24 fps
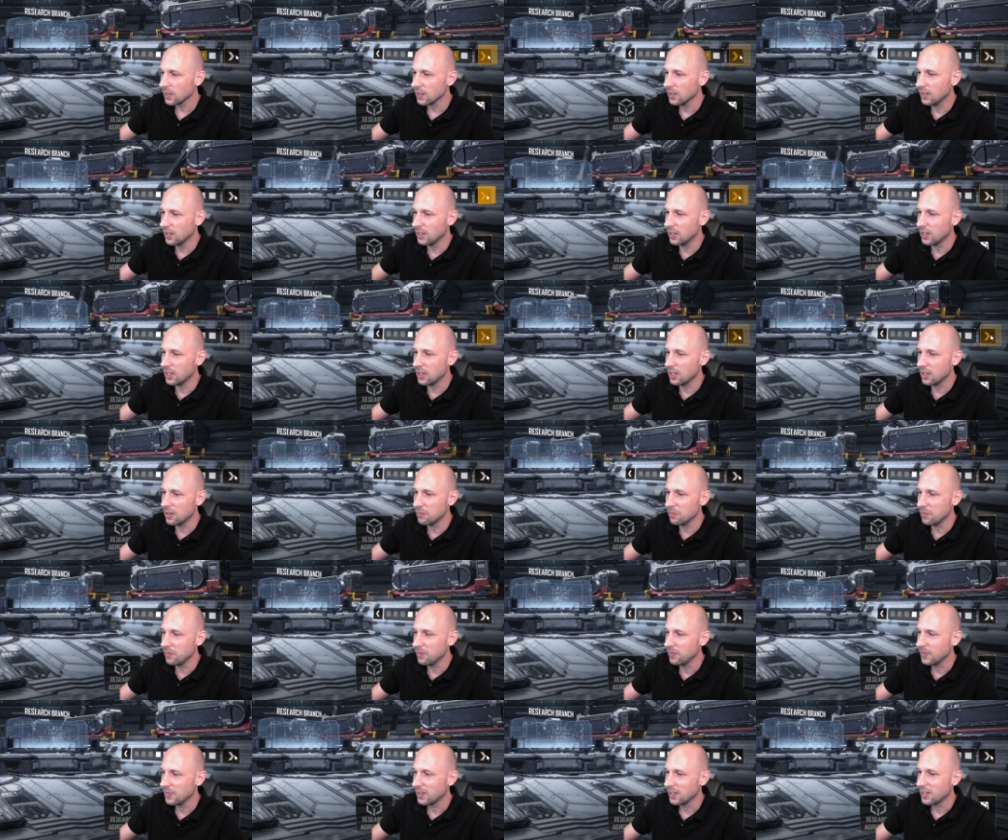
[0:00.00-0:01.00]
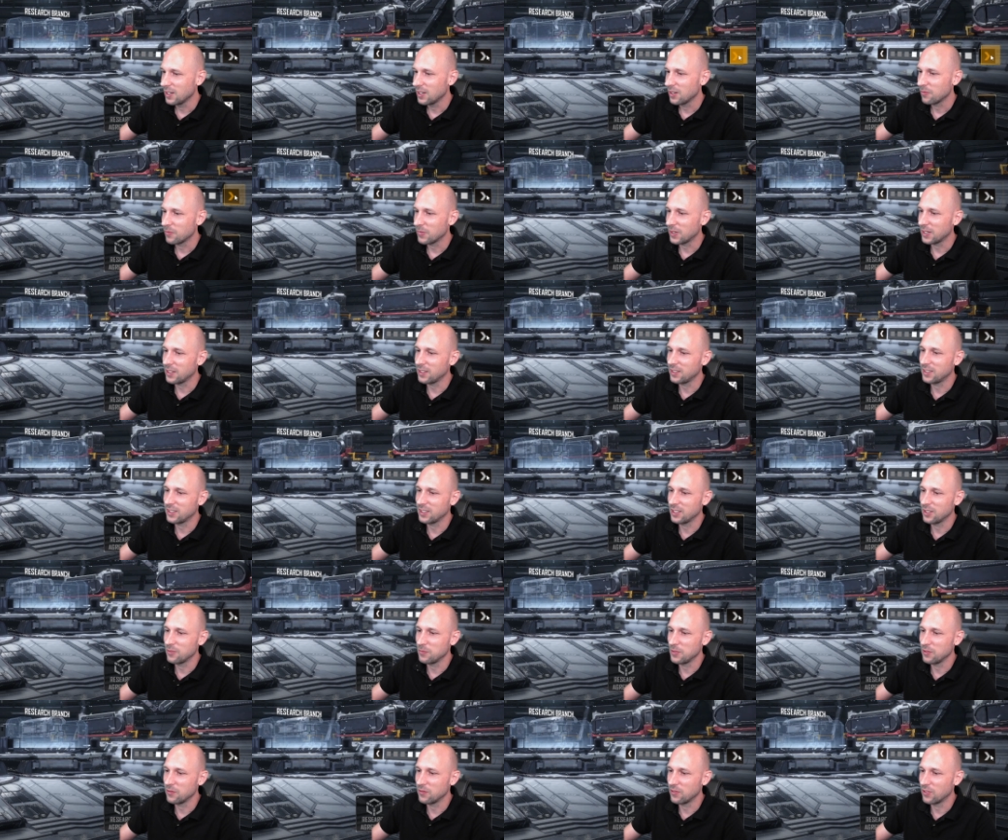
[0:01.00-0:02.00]
But as
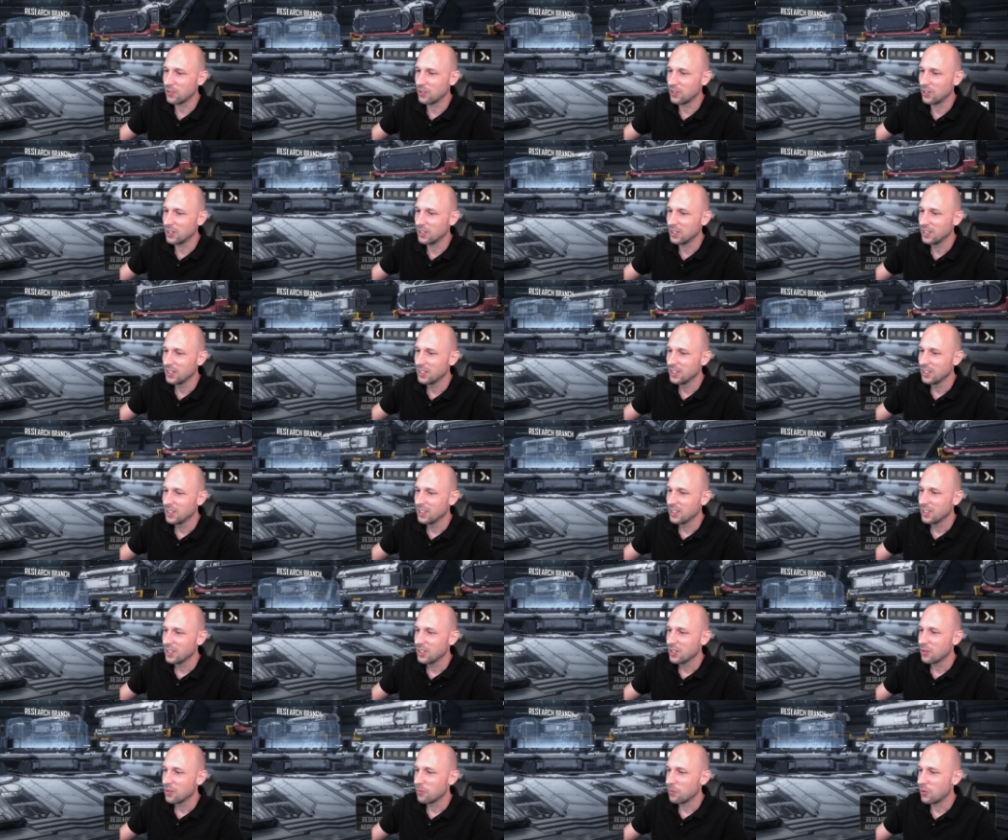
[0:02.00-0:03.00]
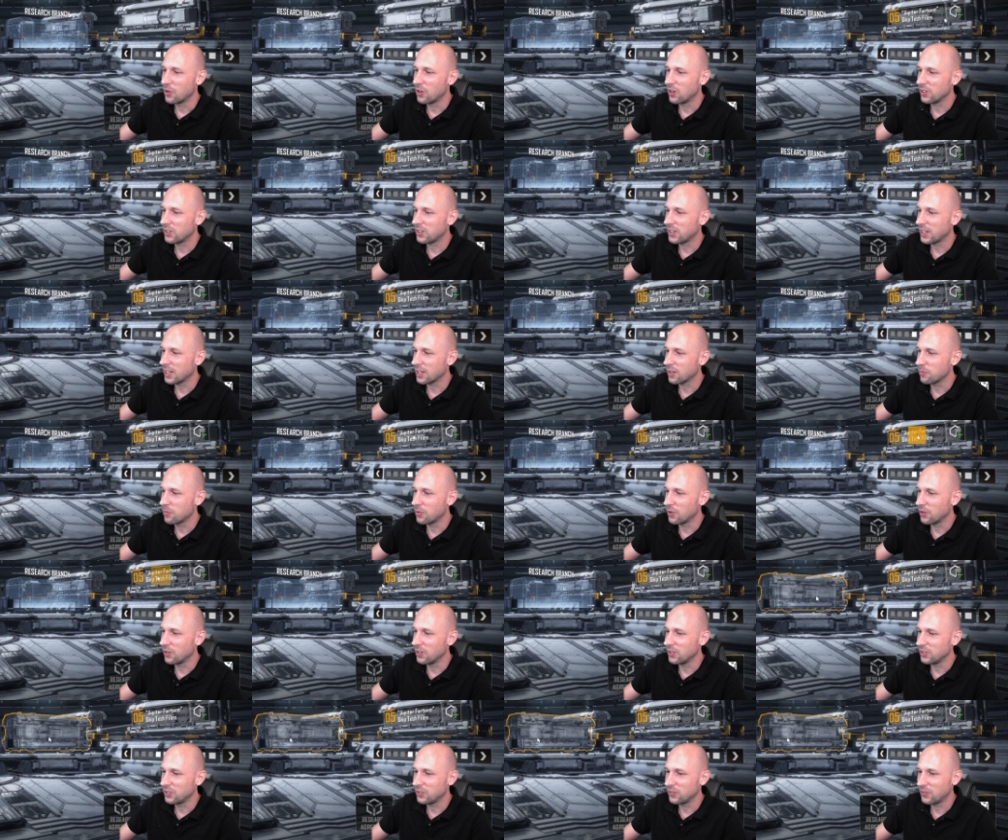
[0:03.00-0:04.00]
said before, more tech
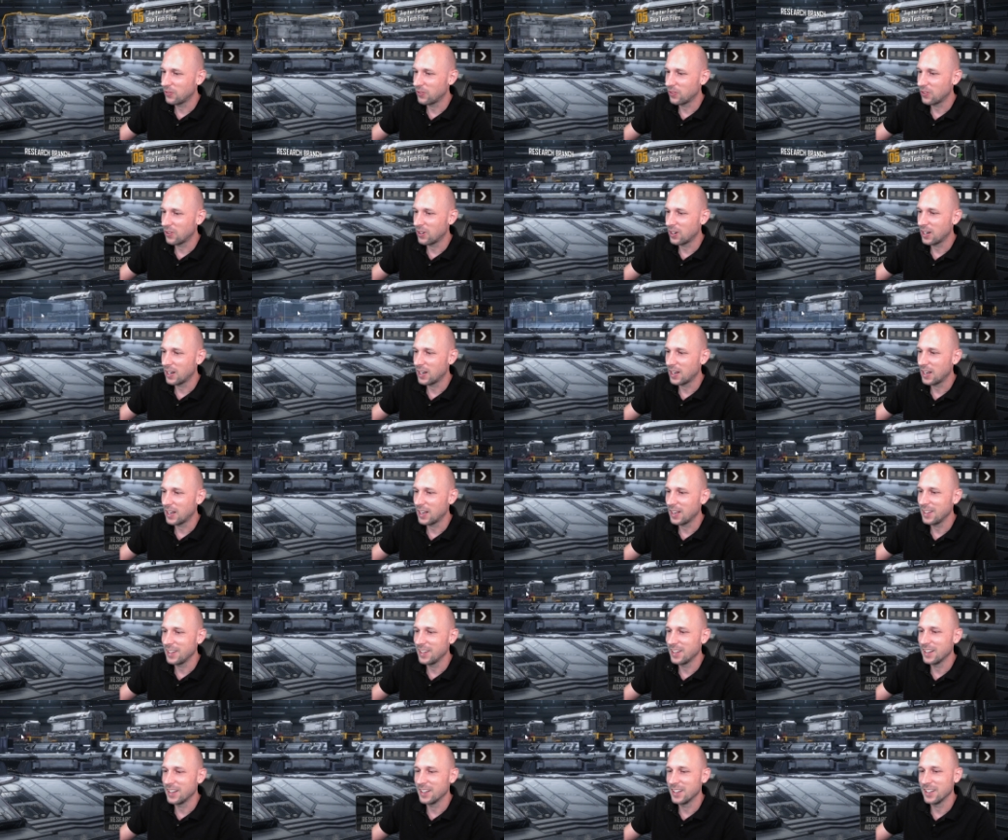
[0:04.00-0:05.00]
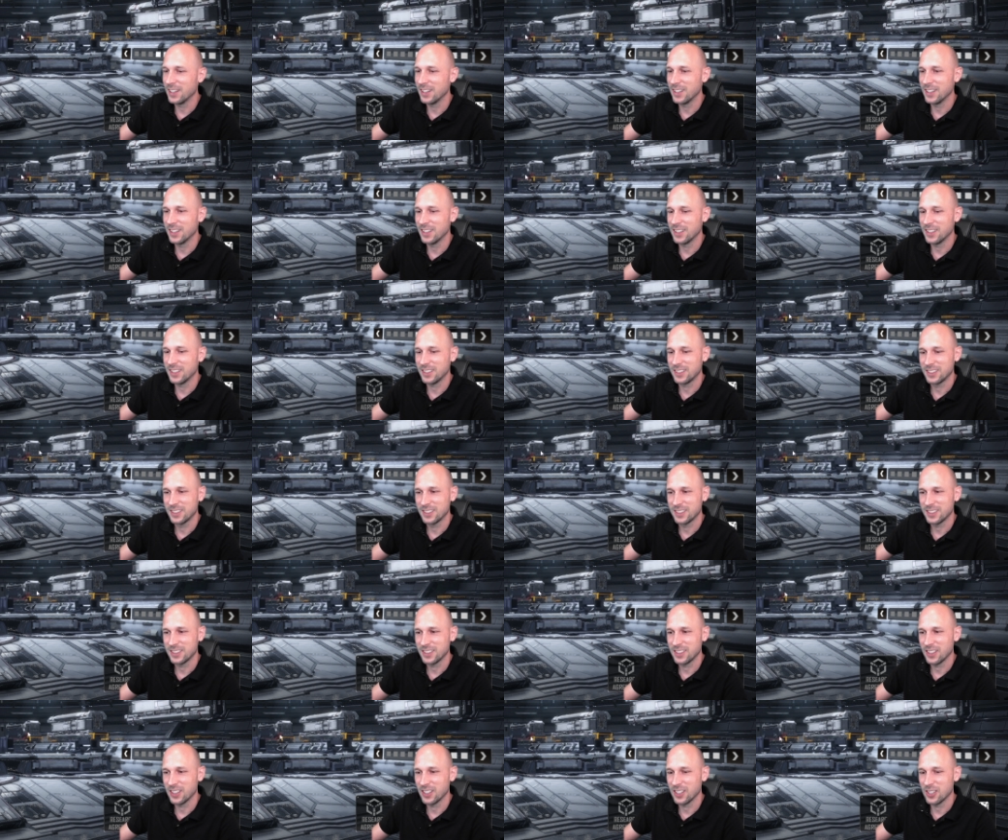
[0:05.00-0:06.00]
points for higher
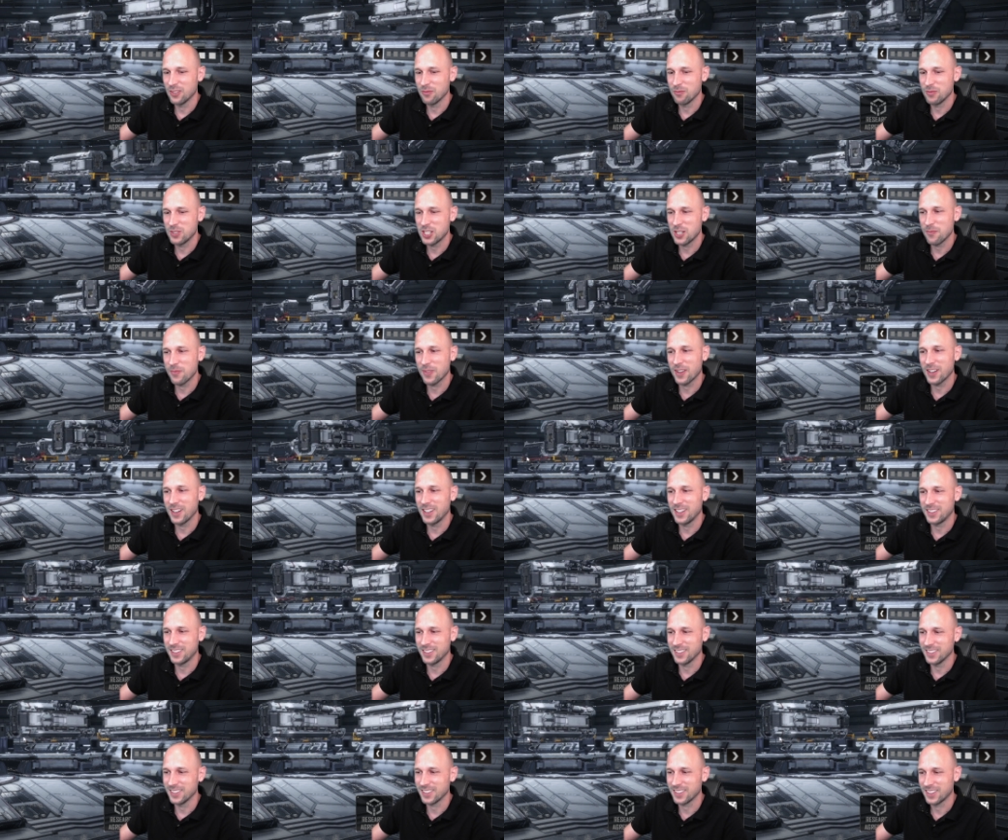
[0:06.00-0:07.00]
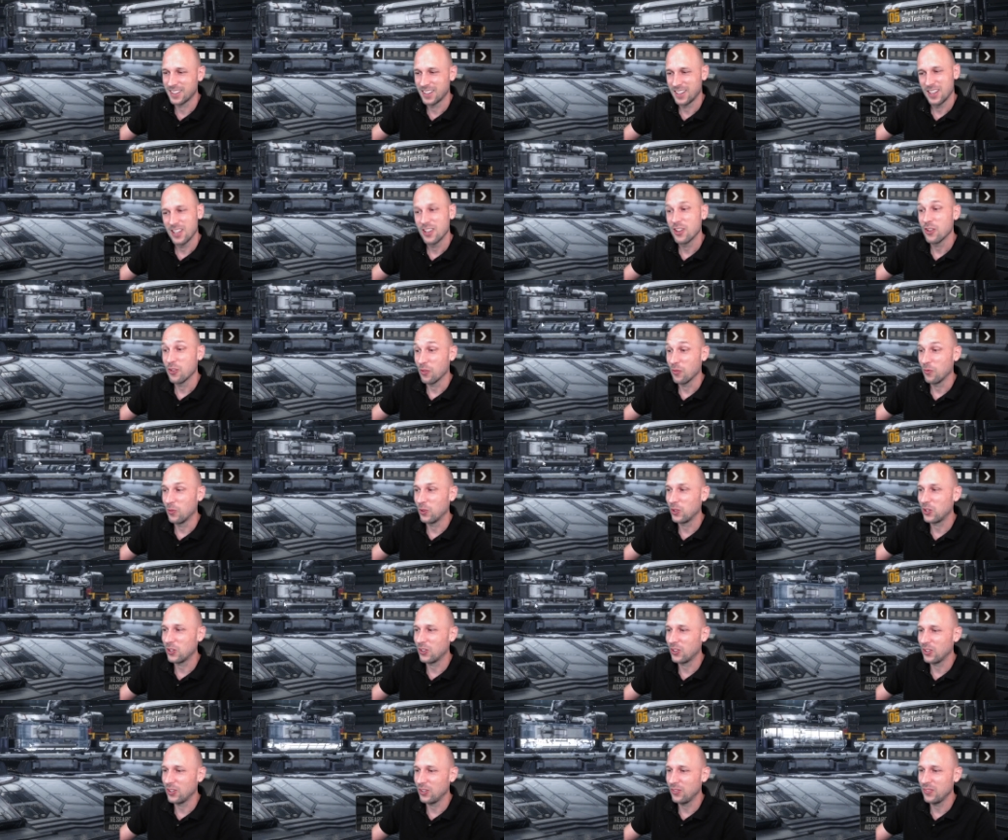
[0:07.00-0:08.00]
ship classes would
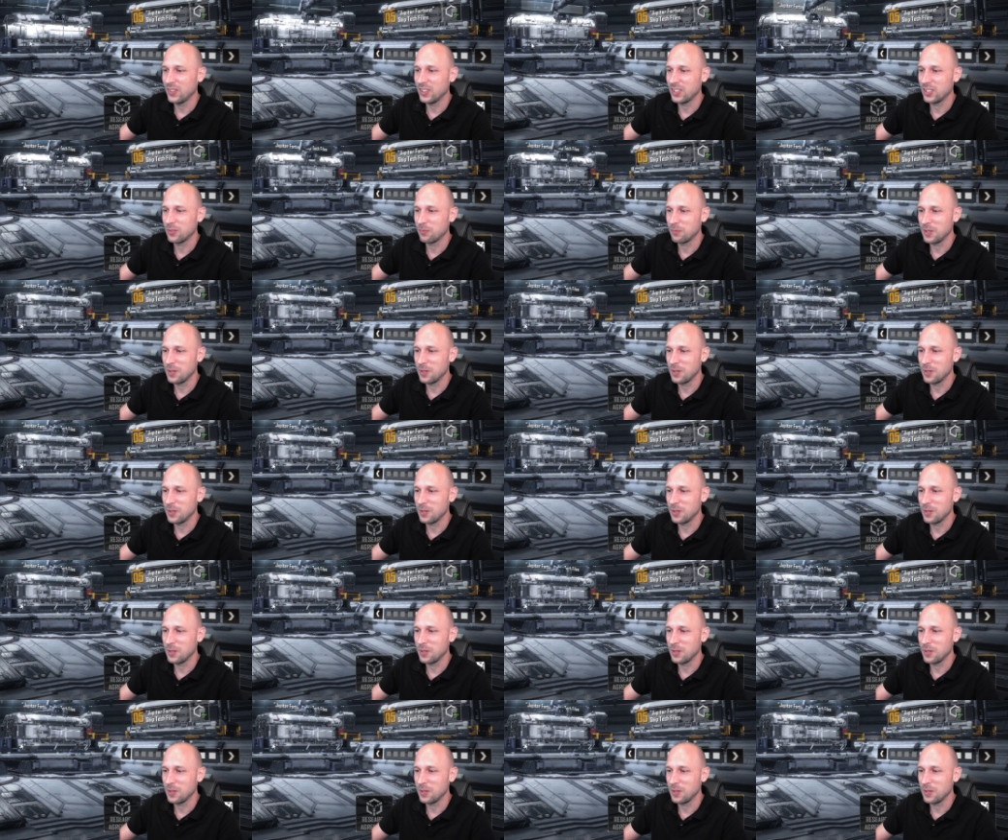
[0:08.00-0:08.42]
always be